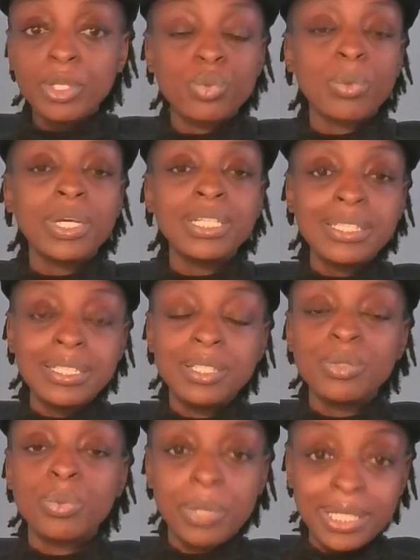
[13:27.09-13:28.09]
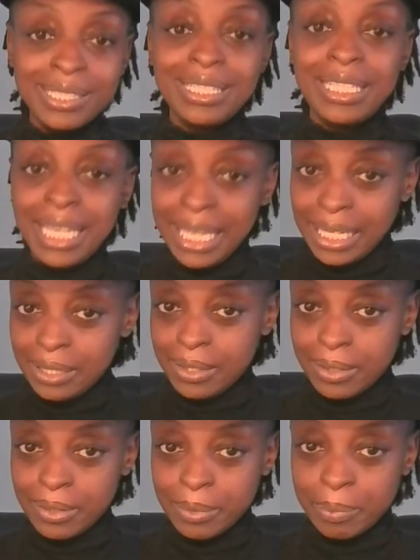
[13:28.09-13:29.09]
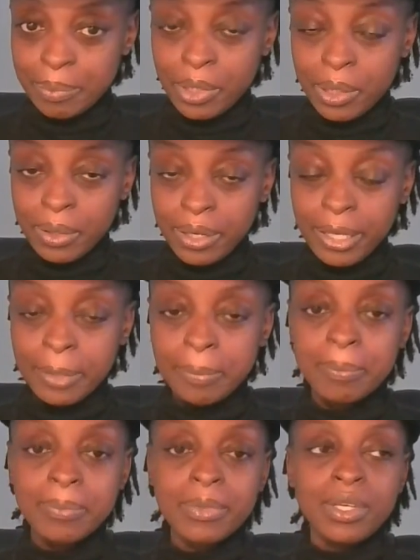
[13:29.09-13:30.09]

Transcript: 2028. All right.